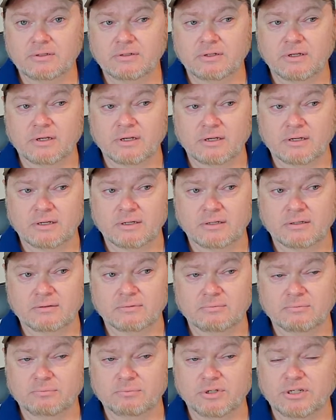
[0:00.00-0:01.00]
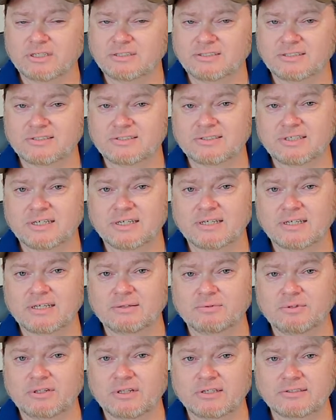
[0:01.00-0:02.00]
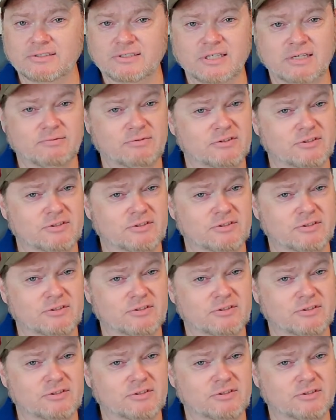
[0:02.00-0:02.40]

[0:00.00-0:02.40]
but it doesn't give